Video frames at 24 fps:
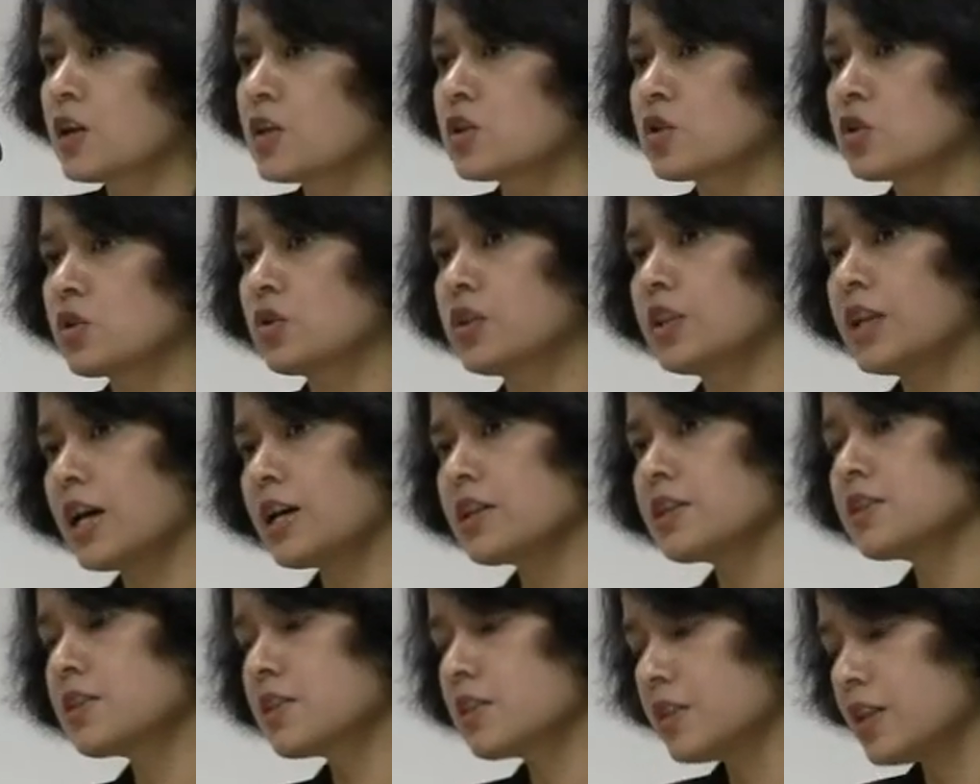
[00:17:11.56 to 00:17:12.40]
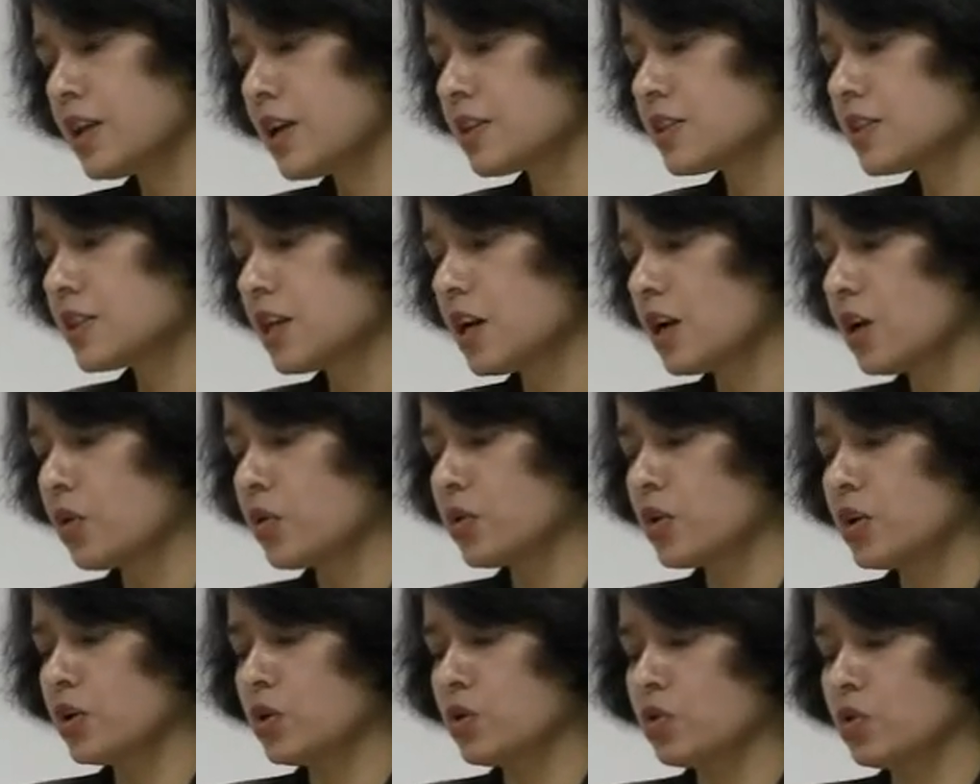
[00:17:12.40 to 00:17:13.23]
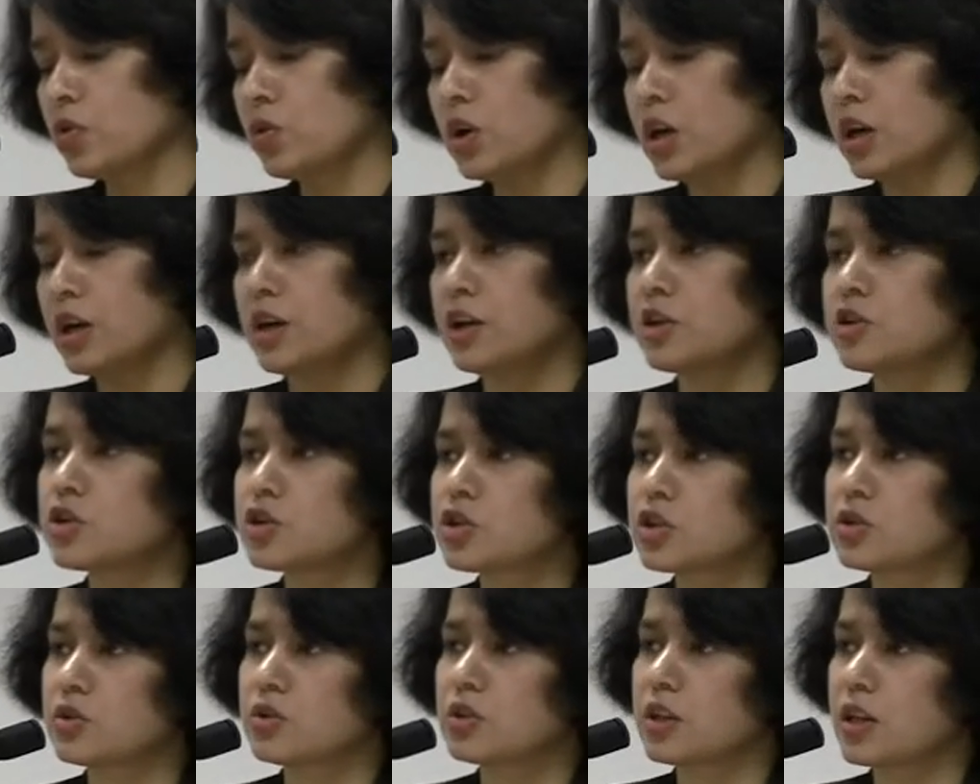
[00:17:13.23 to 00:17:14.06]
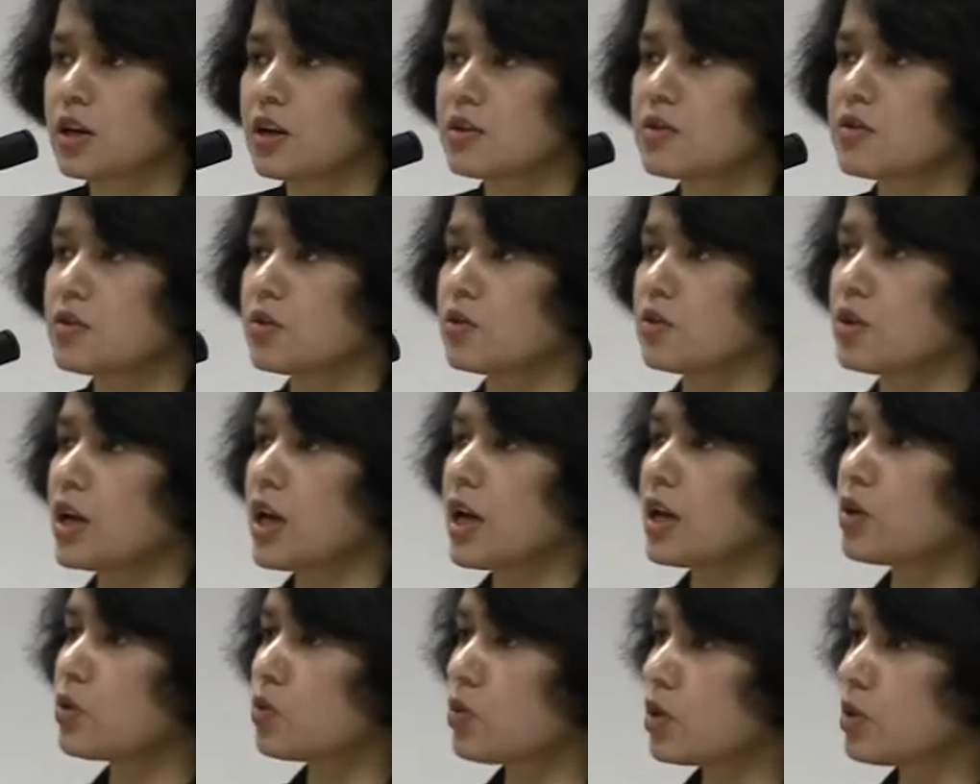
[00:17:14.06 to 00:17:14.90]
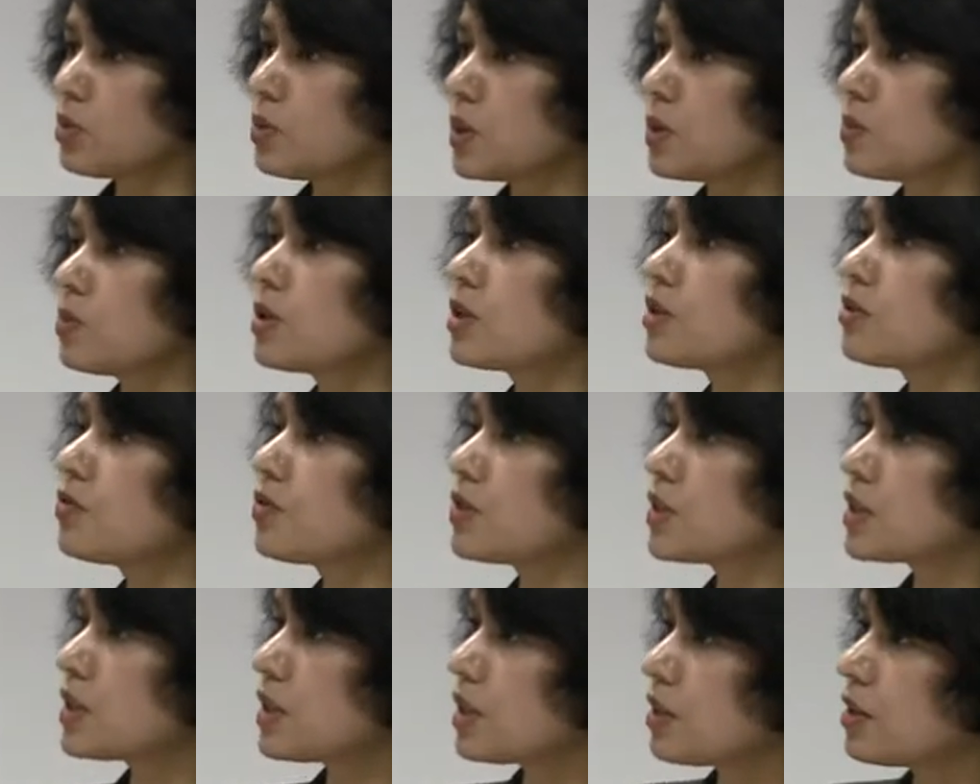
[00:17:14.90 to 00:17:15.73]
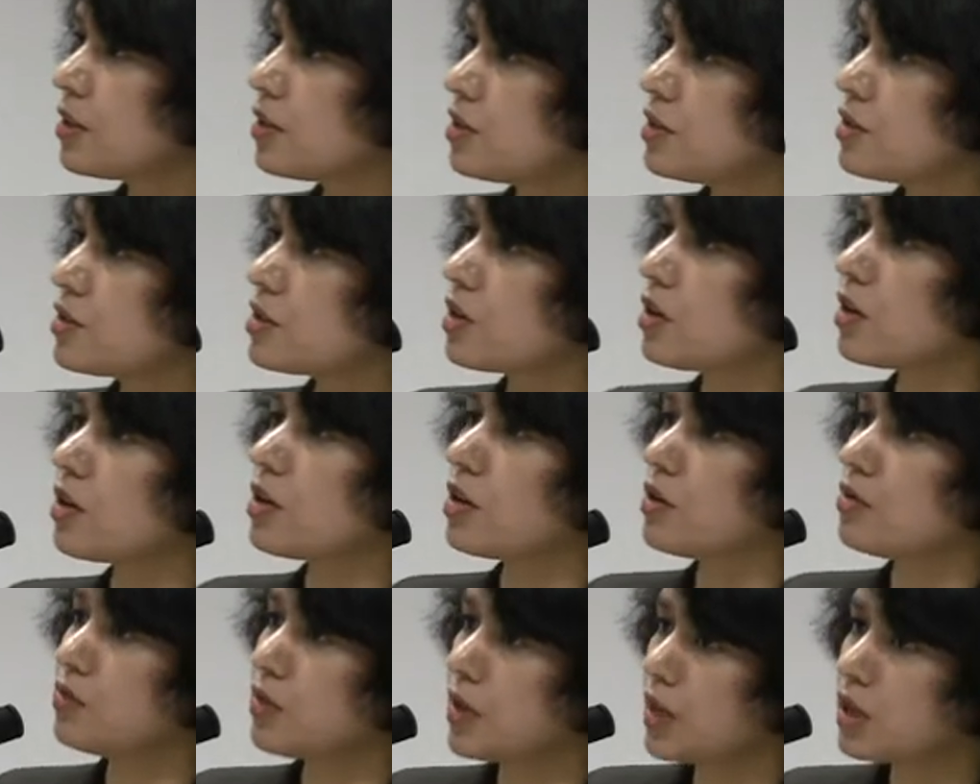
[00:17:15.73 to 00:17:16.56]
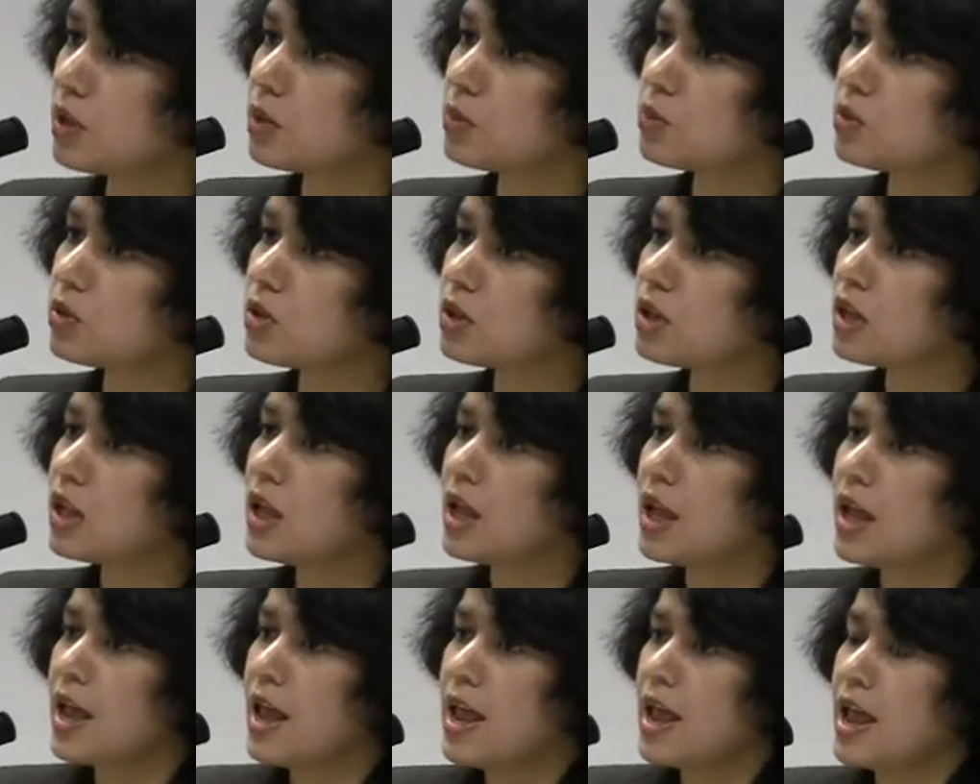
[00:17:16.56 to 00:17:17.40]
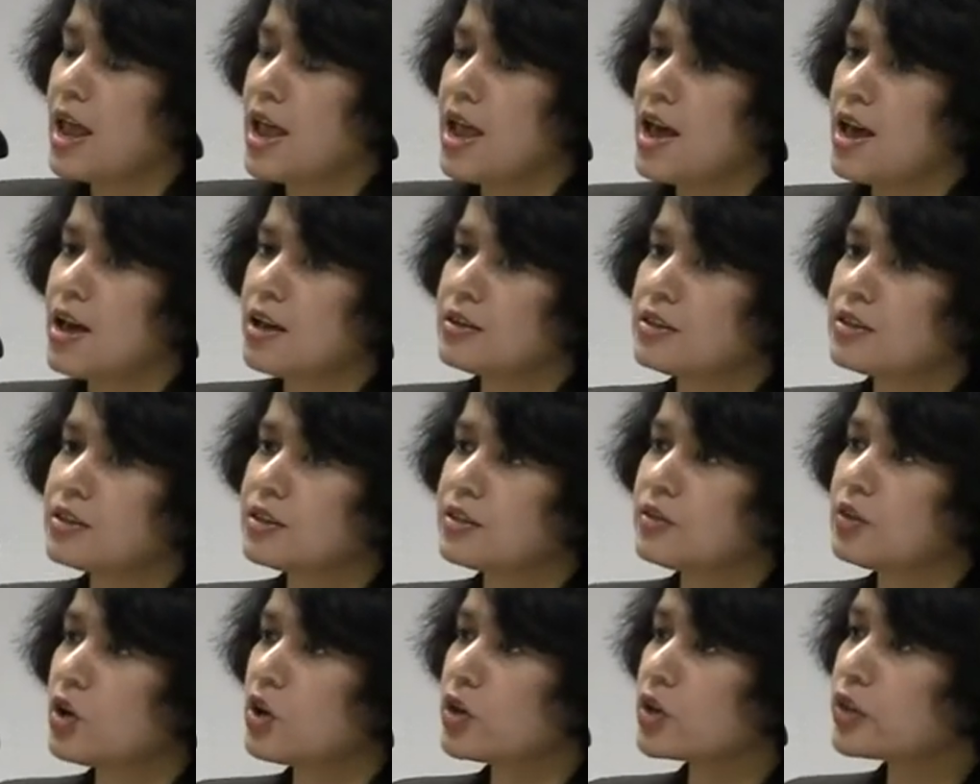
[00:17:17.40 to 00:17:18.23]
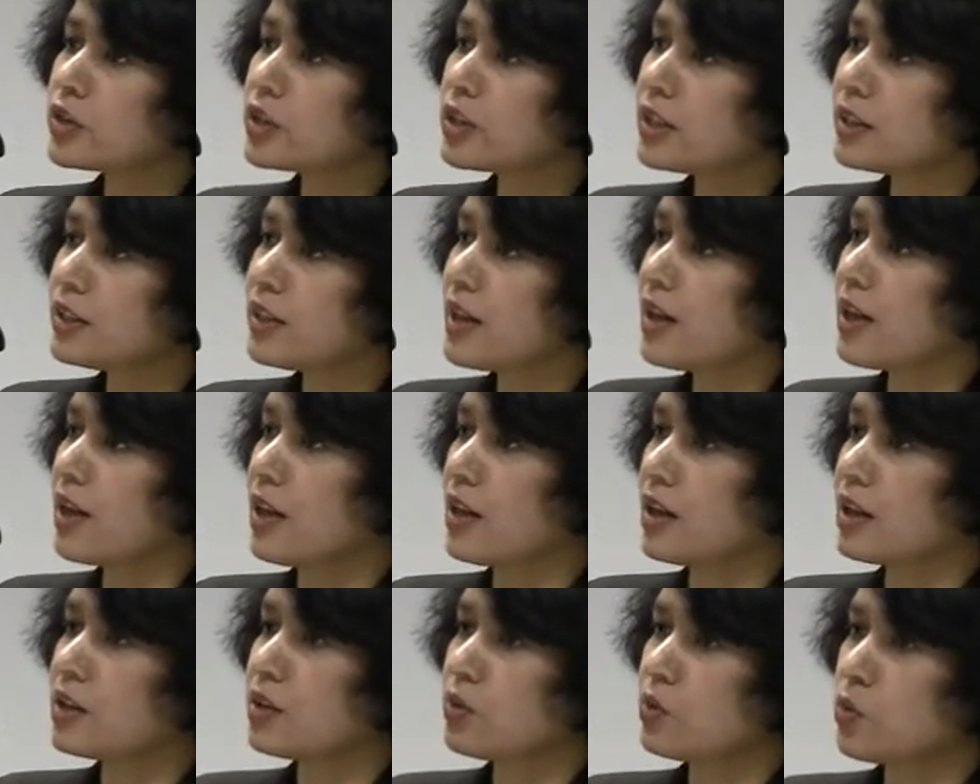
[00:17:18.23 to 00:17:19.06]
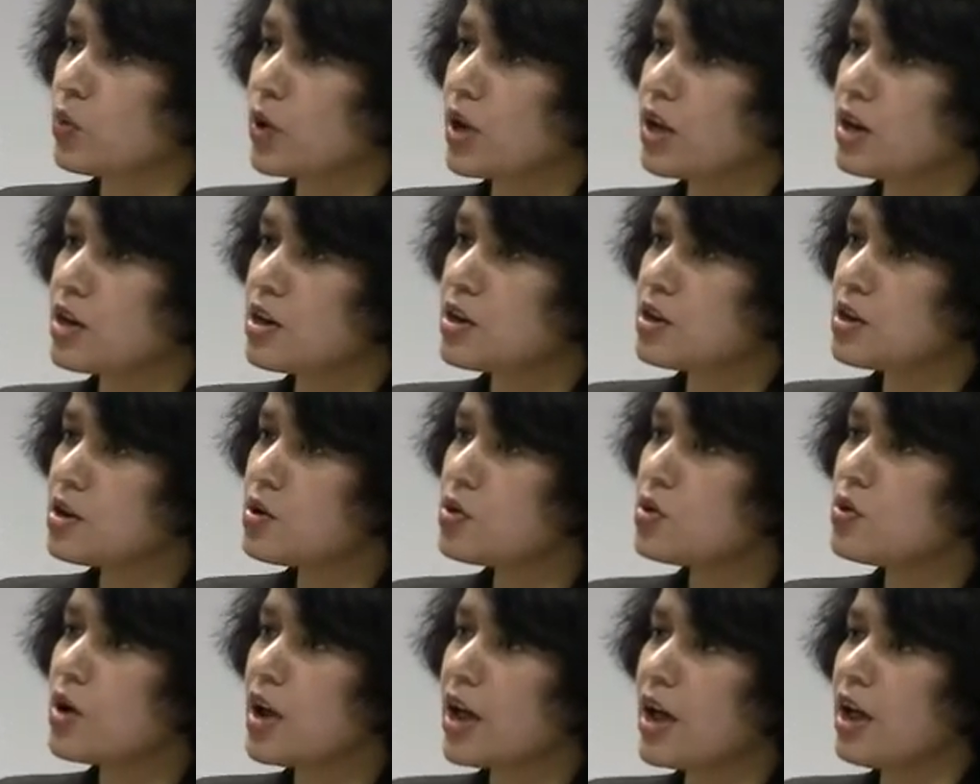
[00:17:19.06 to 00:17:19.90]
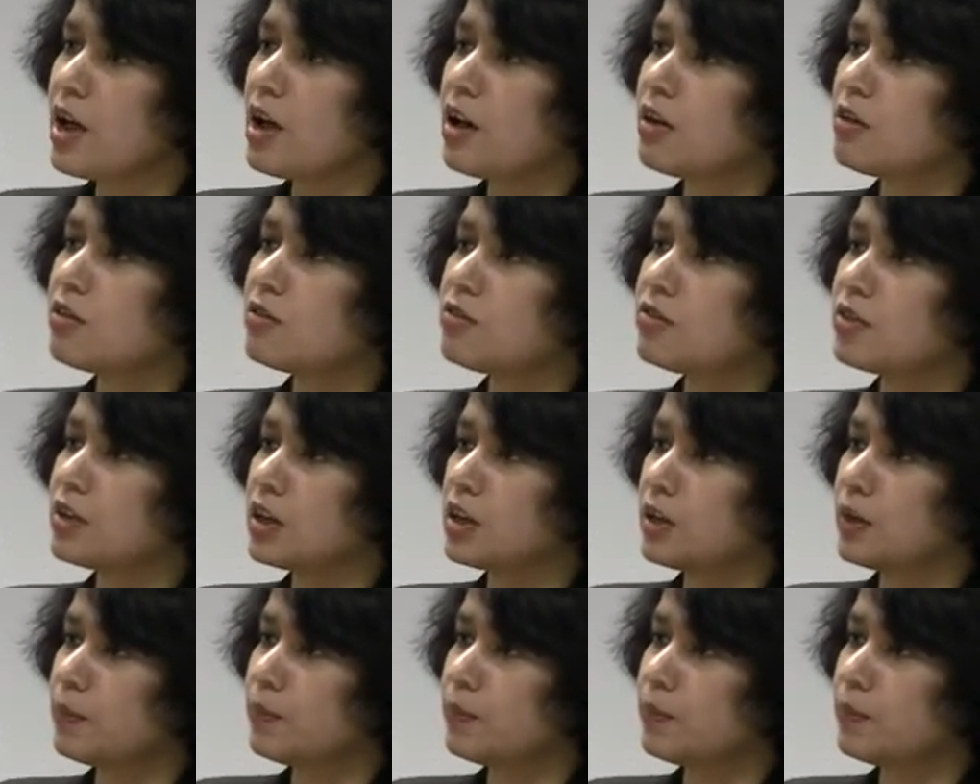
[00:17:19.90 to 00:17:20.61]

So that's how you ensure that your adequate public facilities are available. And not only that, when you have